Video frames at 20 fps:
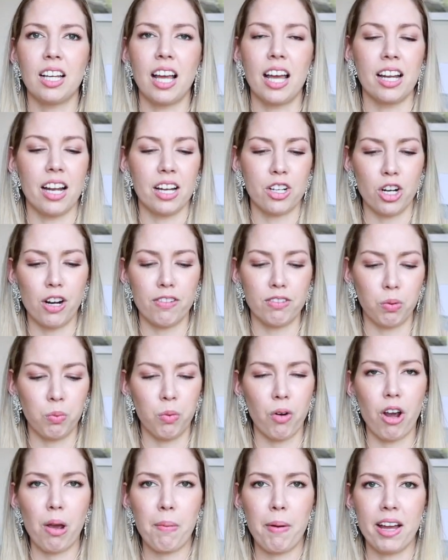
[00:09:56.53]
and I don't have to
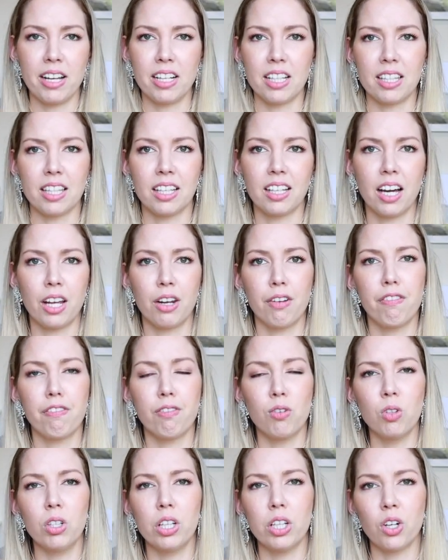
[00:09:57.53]
worry about anything kind of
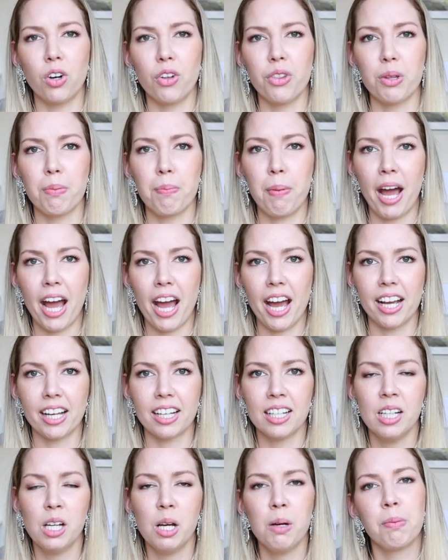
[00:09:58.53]
falling on the
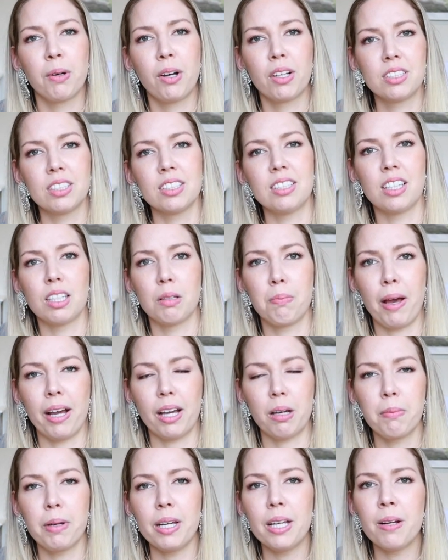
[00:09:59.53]
bag because it's at the
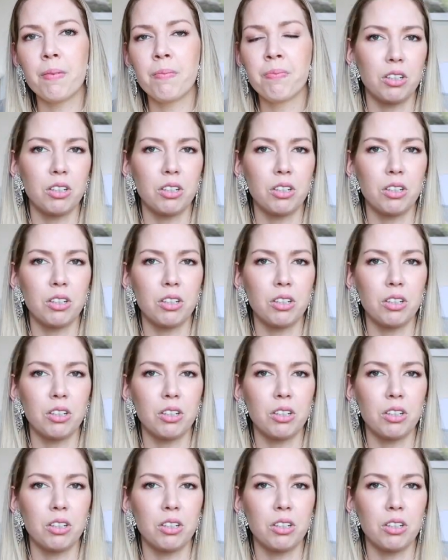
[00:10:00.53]
back of me.